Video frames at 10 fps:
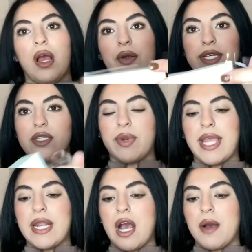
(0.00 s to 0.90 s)
all right, so we're
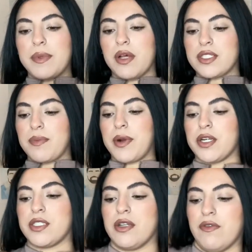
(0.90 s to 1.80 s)
getting up close and
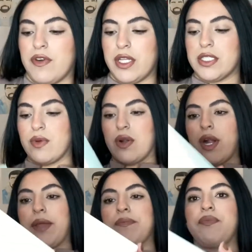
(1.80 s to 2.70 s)
personal for this one, all
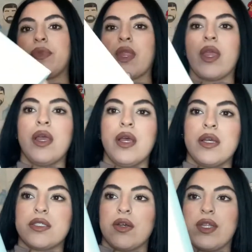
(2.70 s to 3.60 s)
right?
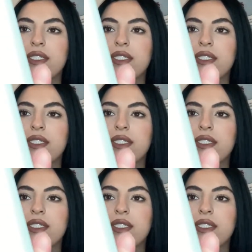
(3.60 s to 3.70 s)
So this